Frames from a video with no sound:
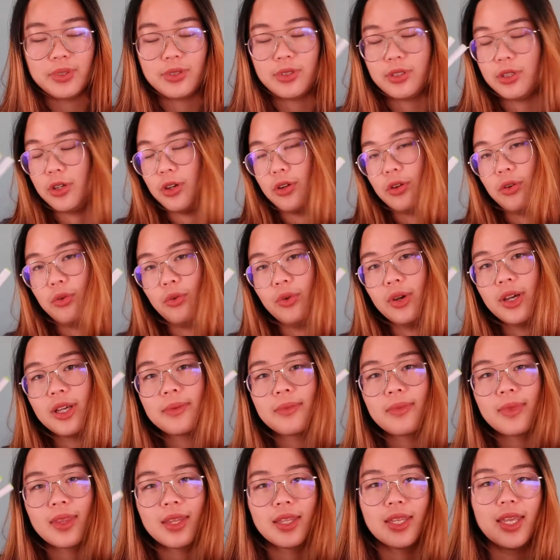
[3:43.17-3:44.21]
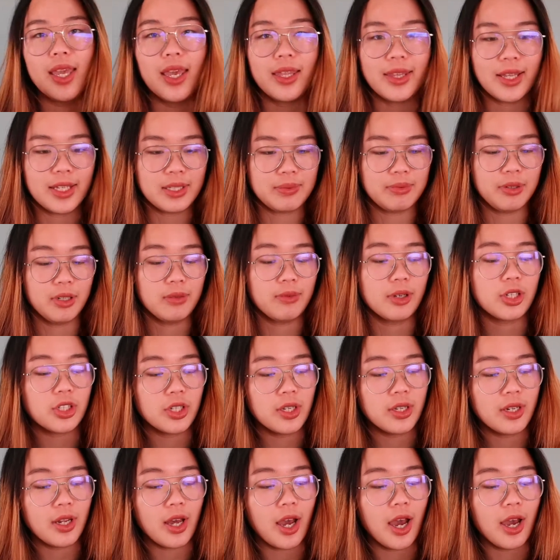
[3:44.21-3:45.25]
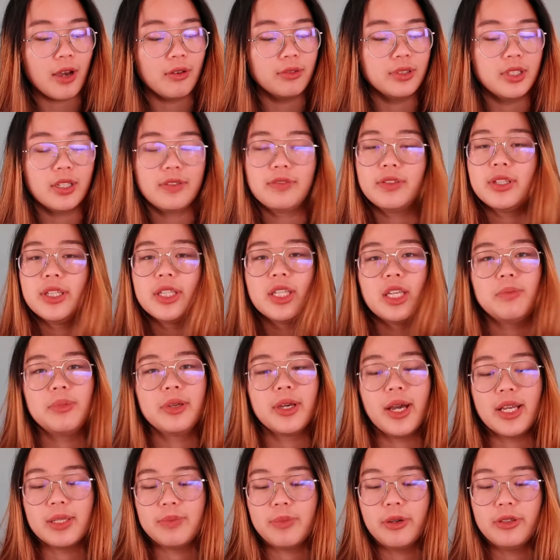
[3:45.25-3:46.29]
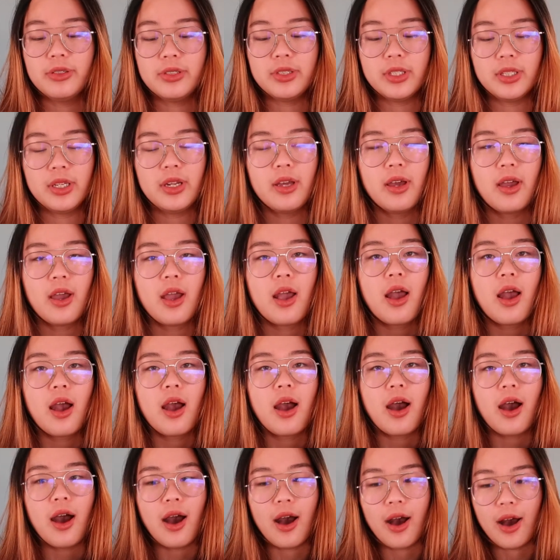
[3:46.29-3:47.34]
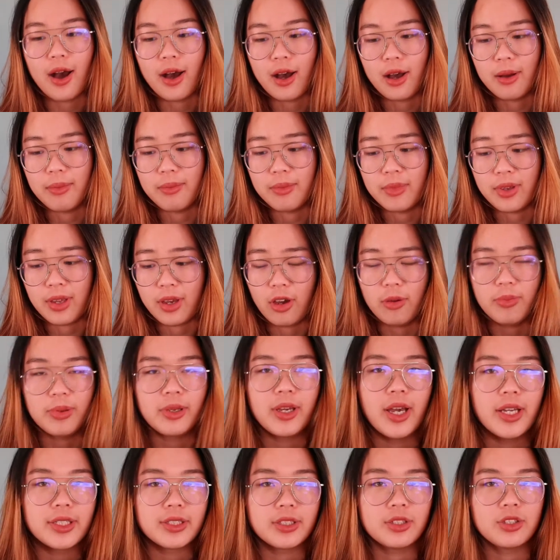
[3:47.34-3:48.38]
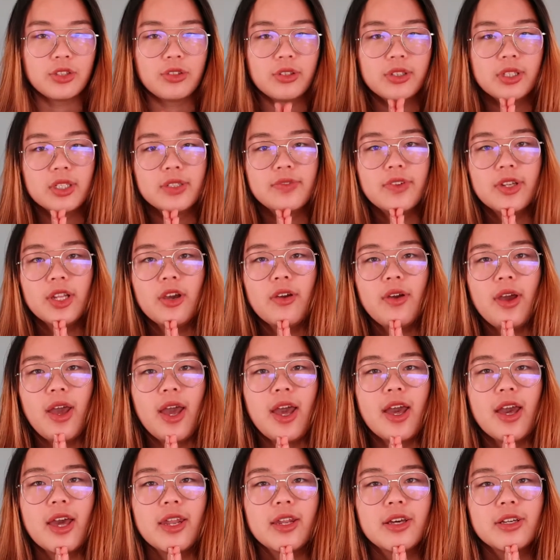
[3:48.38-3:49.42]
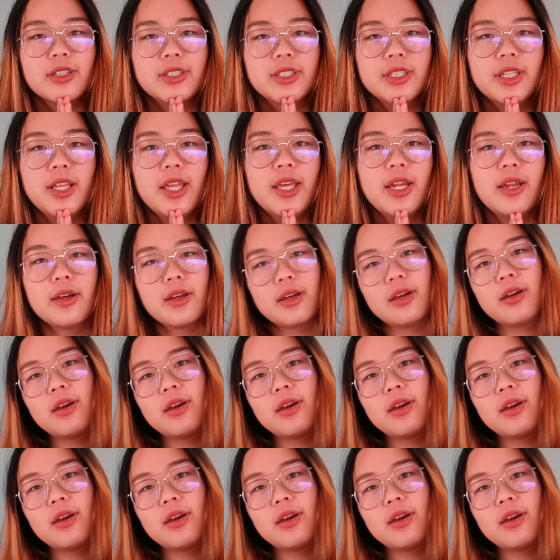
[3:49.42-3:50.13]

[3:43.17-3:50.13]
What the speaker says: So yeah, that's pretty much it. I will definitely keep you guys posted. Hope you guys enjoyed this video, and I'll see you later.